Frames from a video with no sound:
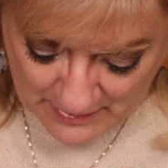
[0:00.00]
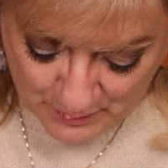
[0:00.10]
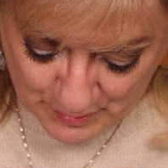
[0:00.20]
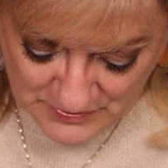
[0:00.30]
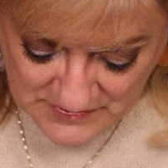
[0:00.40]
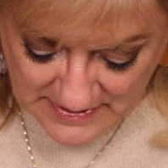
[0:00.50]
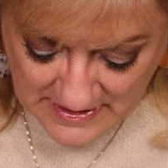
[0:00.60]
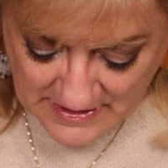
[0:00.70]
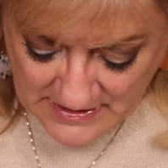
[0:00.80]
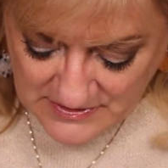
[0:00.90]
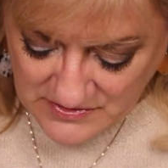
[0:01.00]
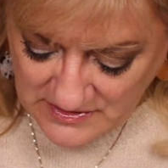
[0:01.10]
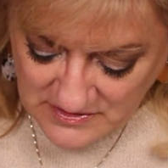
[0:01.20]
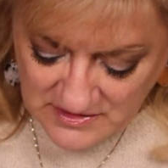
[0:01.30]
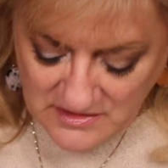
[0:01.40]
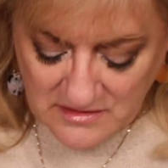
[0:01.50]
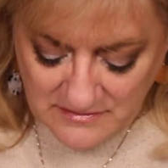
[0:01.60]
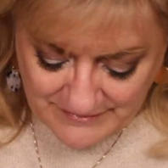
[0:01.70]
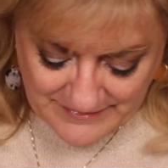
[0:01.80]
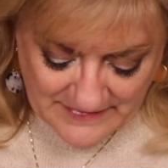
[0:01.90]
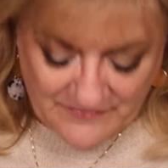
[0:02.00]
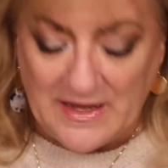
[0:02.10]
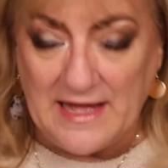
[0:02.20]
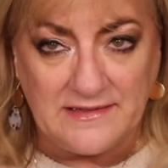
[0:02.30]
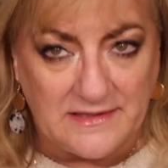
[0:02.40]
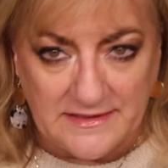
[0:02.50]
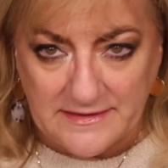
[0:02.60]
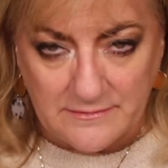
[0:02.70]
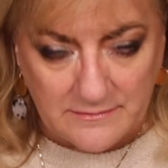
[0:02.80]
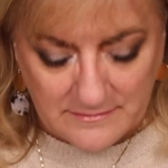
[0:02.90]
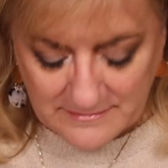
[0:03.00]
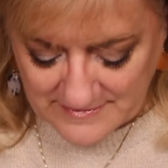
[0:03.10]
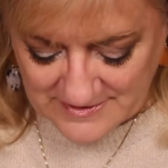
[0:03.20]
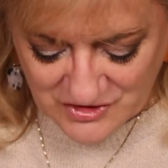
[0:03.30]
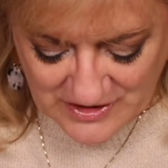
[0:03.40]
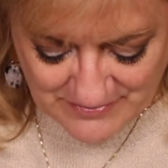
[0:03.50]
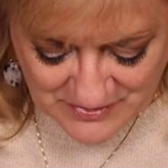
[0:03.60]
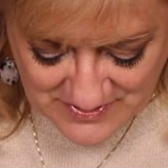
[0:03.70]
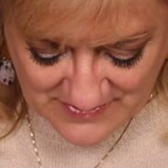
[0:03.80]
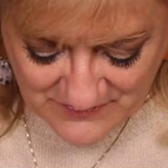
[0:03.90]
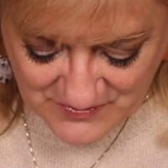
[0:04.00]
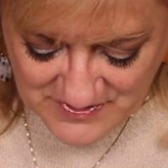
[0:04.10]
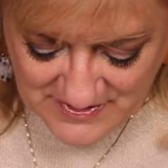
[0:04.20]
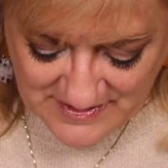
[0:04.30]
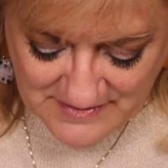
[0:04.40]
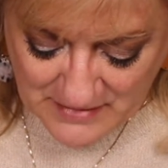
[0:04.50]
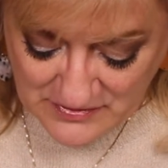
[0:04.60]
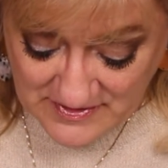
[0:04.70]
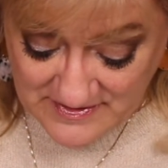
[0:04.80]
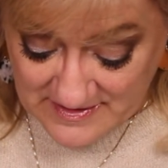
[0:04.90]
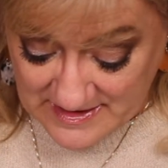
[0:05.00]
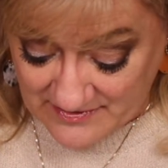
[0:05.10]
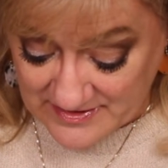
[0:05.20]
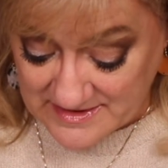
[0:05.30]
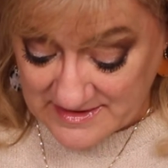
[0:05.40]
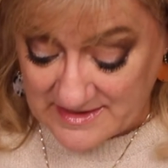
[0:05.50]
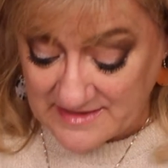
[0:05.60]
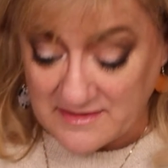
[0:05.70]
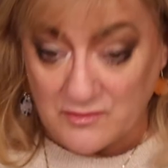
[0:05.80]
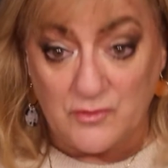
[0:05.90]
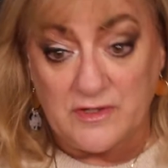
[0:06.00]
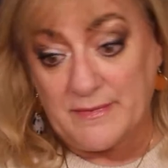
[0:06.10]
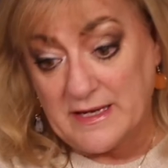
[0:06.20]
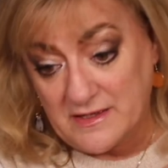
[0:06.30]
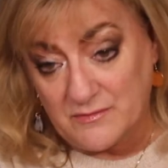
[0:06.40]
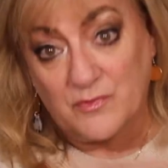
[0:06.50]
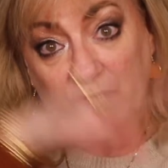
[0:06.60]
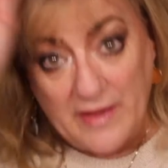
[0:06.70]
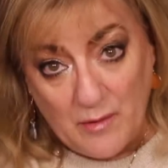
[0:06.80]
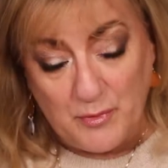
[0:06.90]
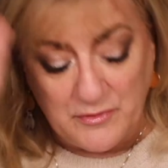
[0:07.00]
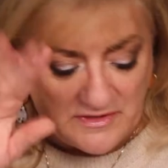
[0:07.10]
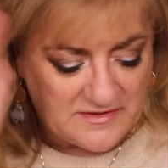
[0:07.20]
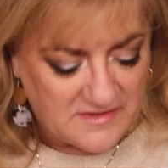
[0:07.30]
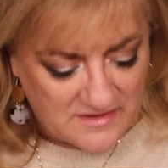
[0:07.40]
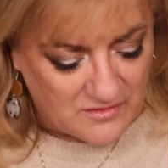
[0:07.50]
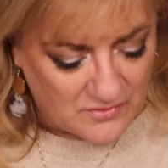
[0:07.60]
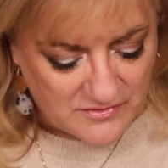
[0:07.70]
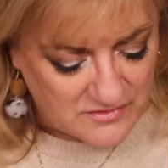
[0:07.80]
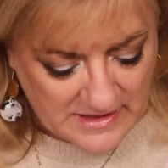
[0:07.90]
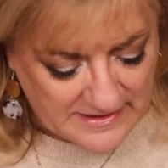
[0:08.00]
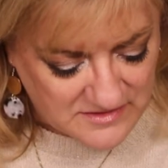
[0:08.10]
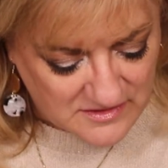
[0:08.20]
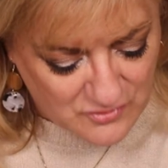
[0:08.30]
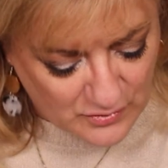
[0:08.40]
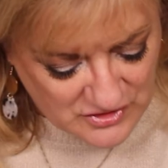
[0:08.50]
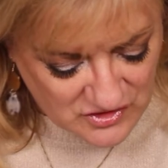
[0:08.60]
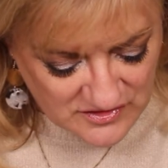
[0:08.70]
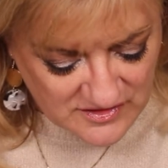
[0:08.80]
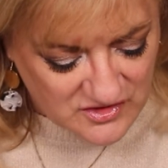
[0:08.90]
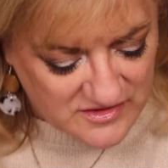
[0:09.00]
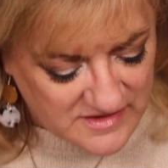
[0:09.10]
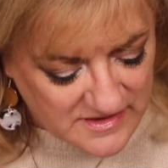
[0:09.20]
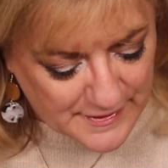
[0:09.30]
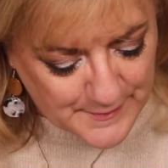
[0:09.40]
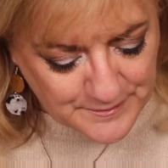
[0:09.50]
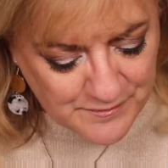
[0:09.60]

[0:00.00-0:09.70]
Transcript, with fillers: Well, personally. So they did finally, in chapter 7, verse 6, Moses and Aaron did as the Lord commanded, without protesting or asking questions. They just did it.